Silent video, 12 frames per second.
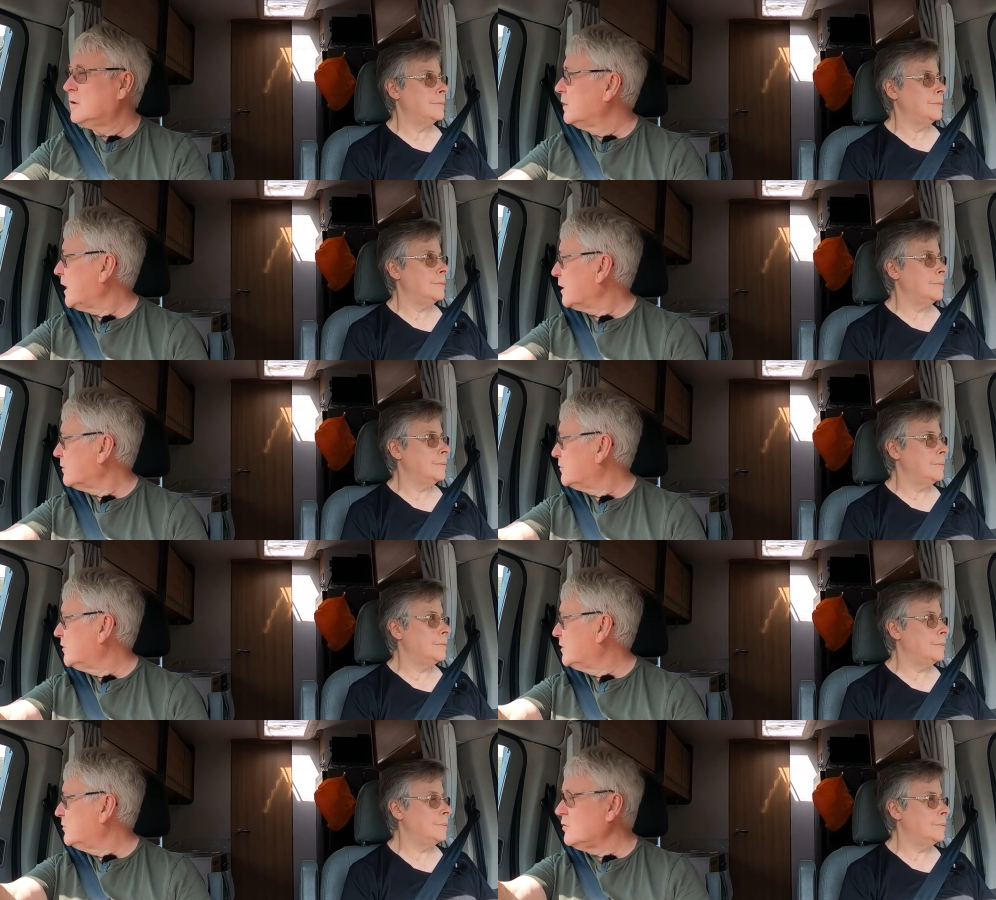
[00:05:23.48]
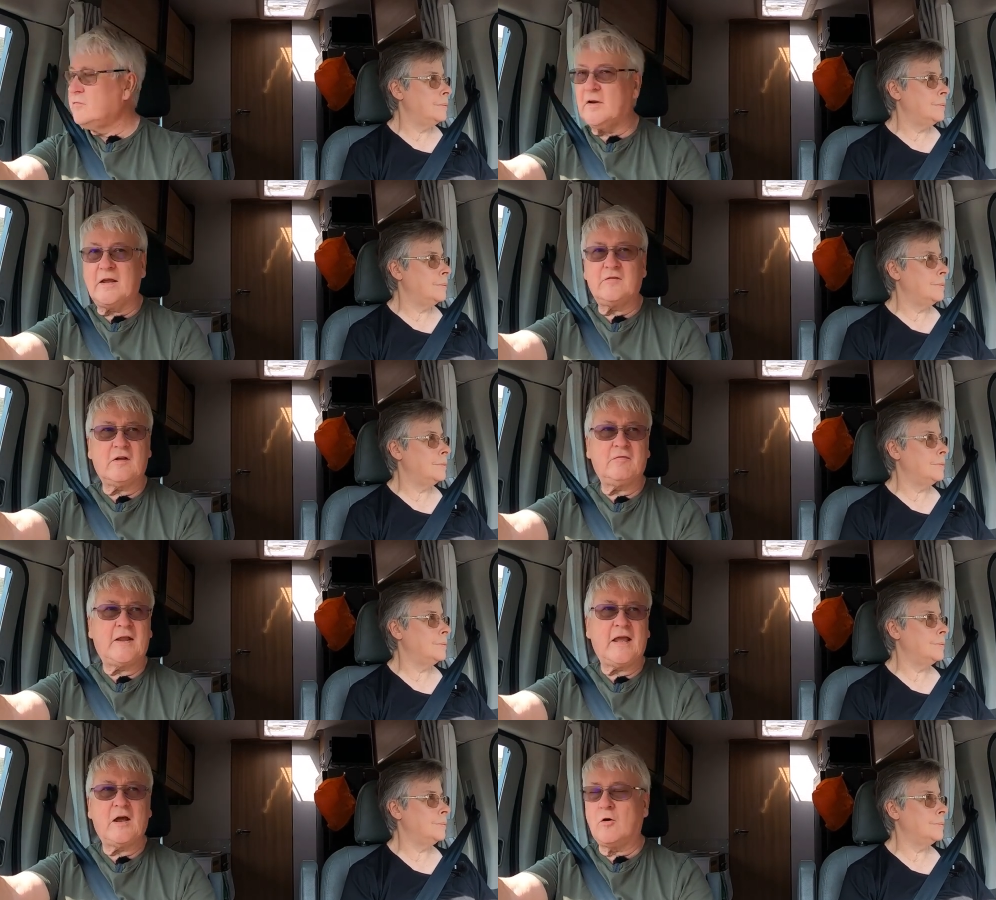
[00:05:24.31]
Speaker 1: Yeah, the duvets
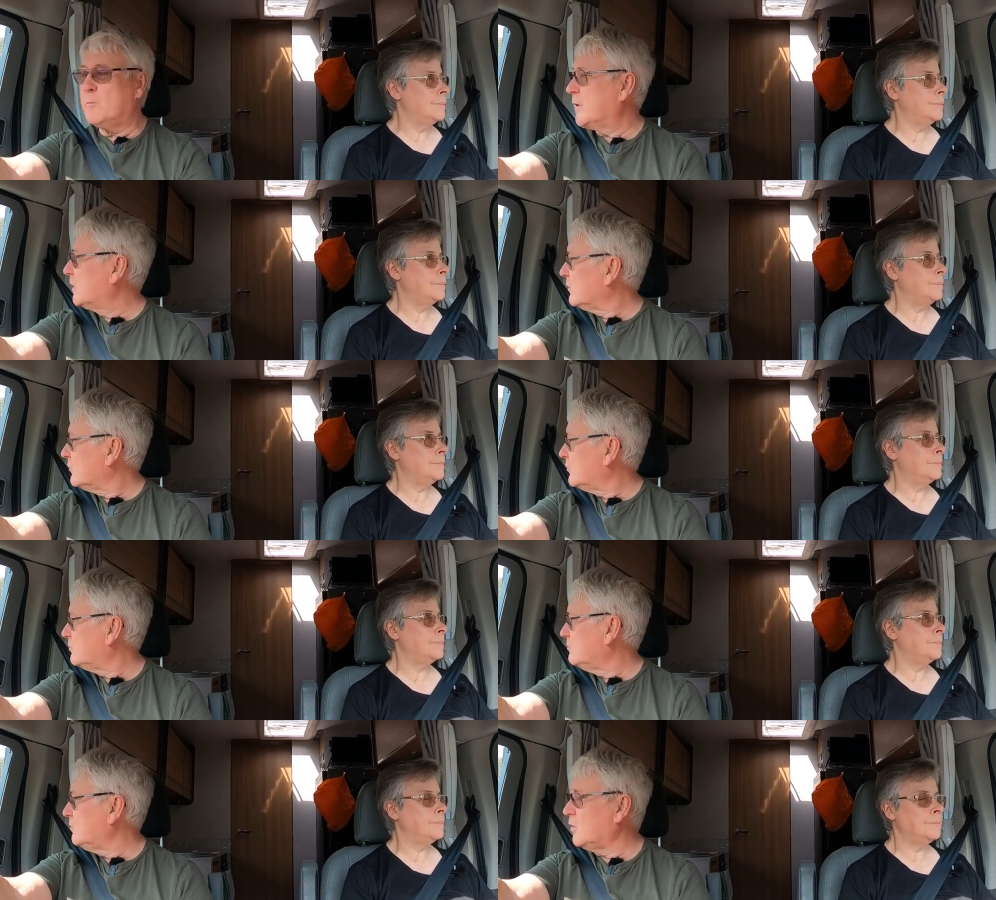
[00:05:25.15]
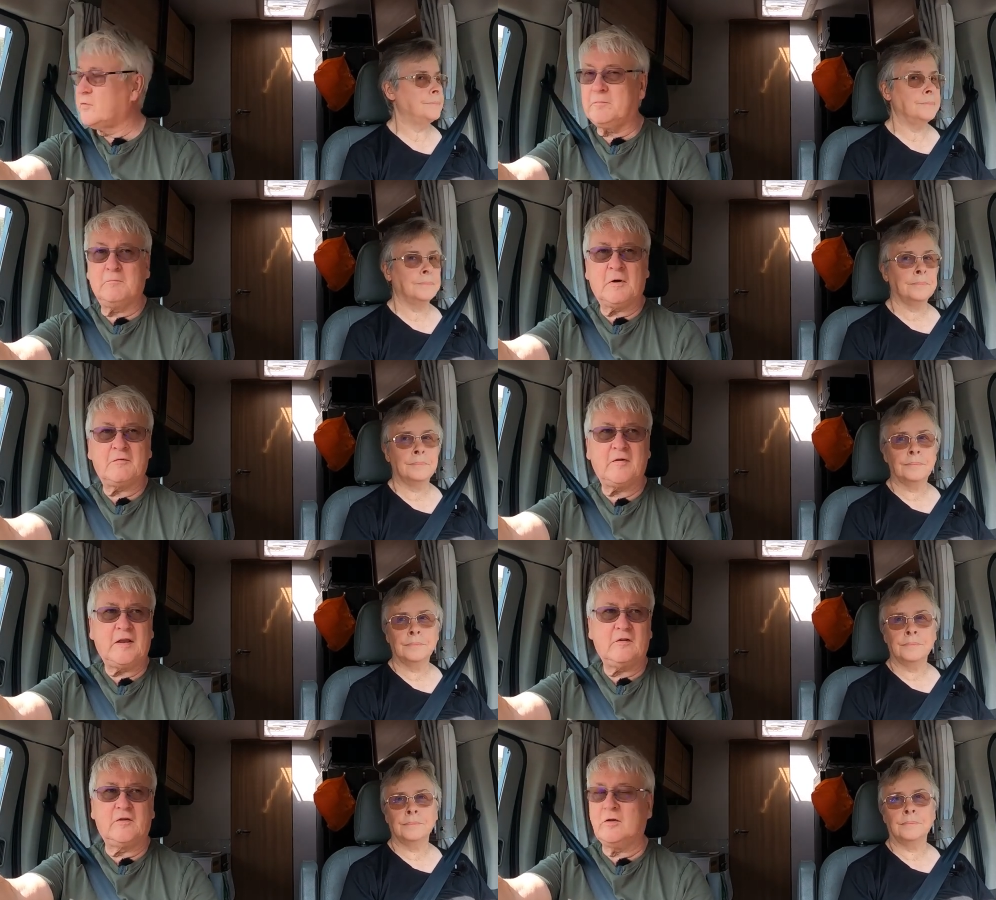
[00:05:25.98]
definitely help because well, my
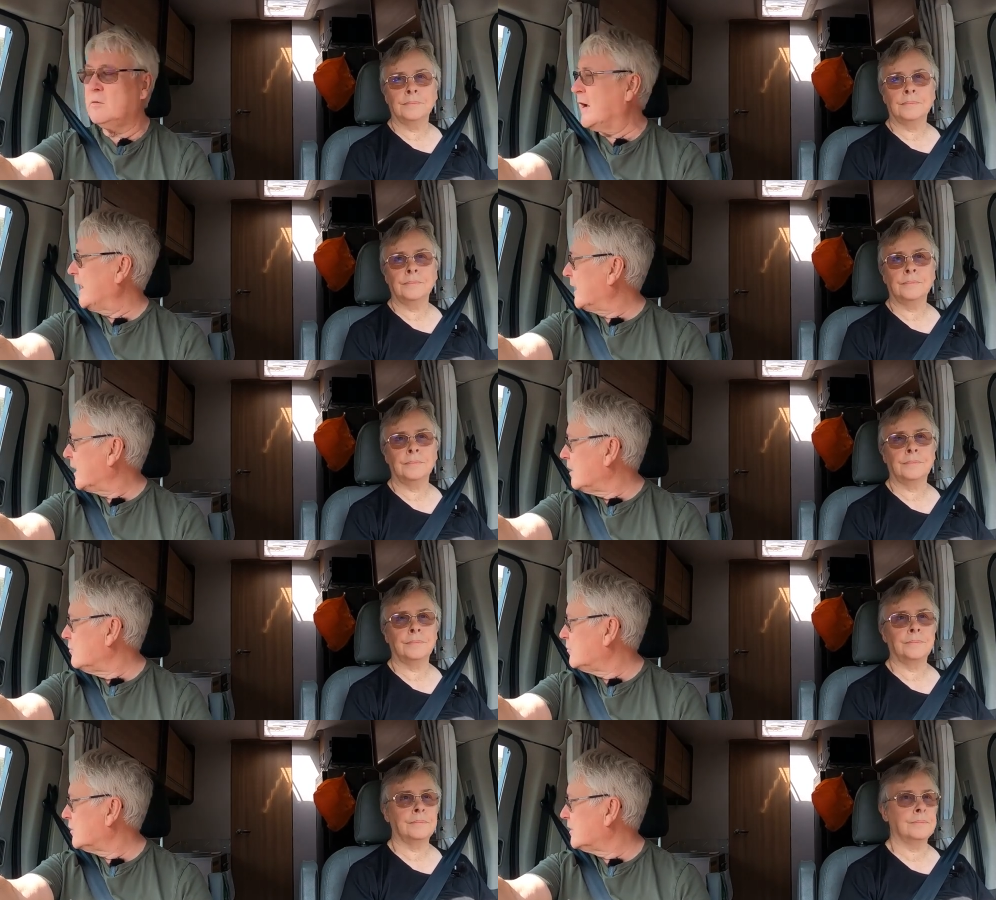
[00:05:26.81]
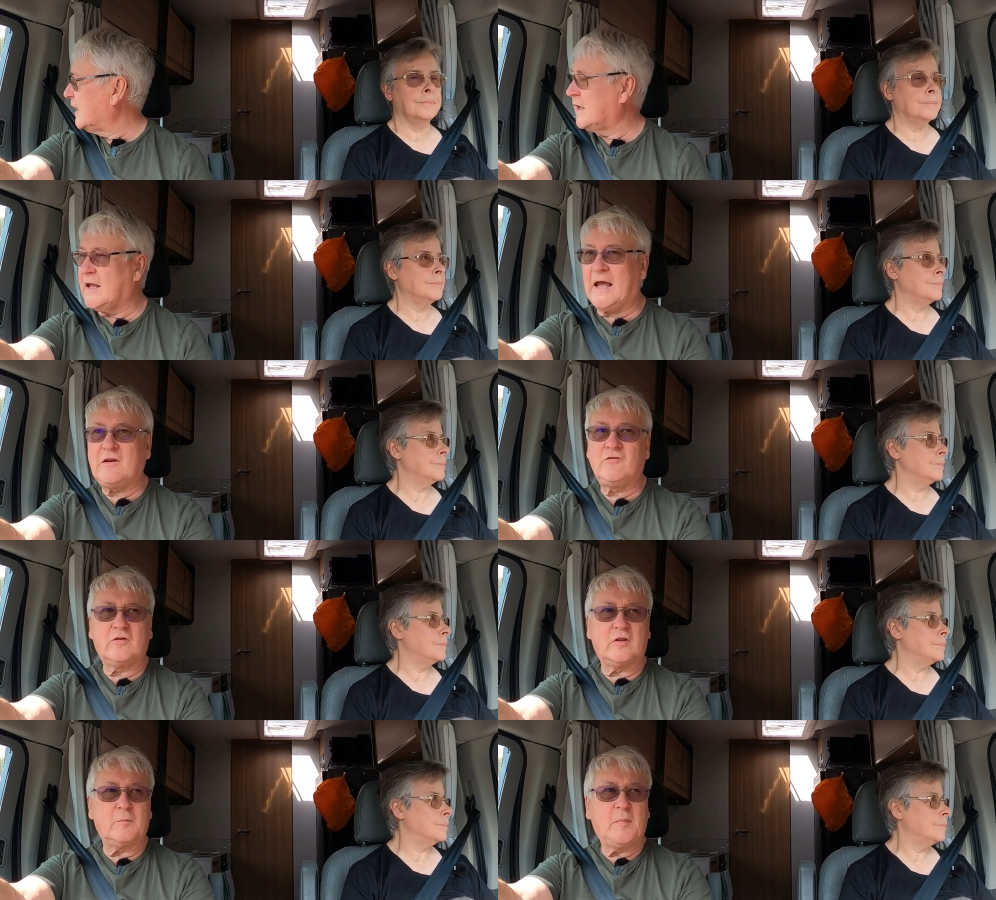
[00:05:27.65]
feet do hang over the
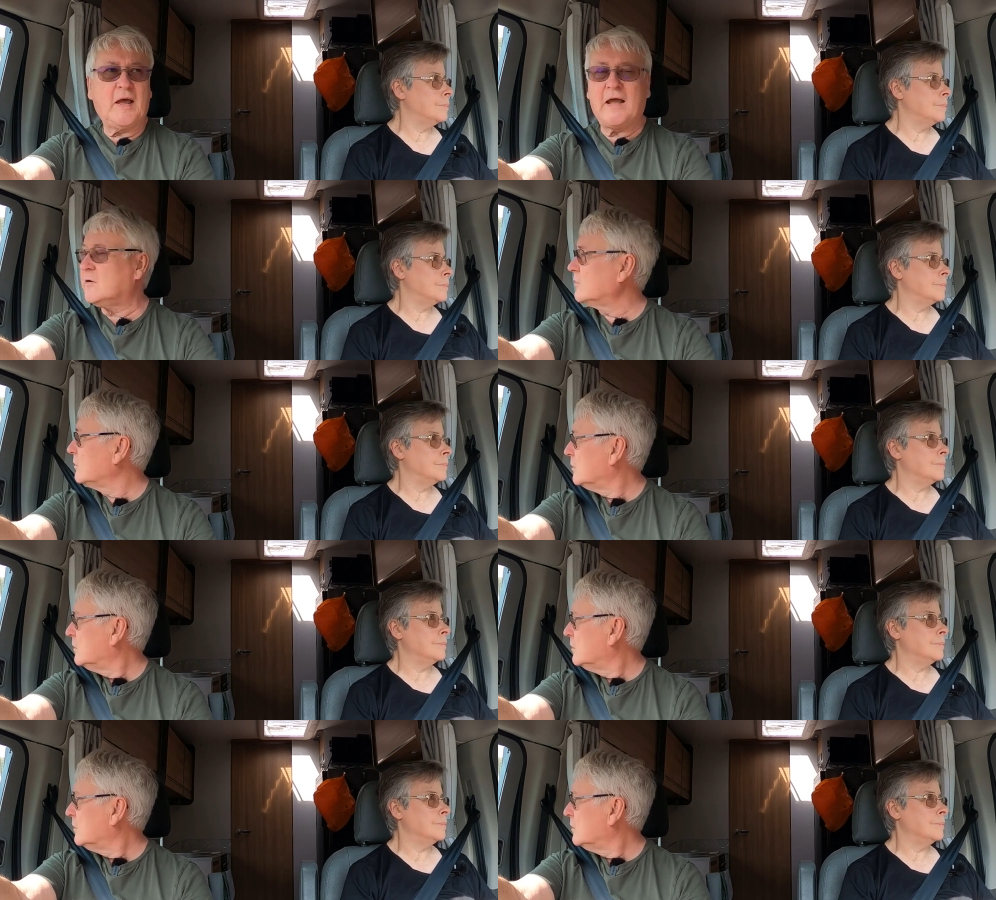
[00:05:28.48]
edge of the bed.